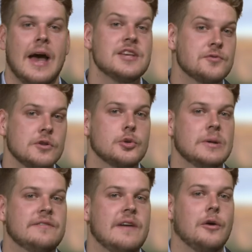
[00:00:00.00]
As for a little
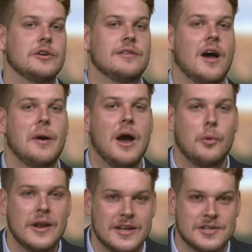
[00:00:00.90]
bit of value though,
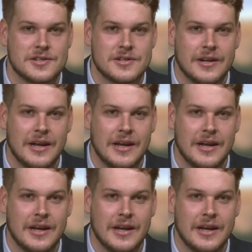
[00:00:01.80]
our Witness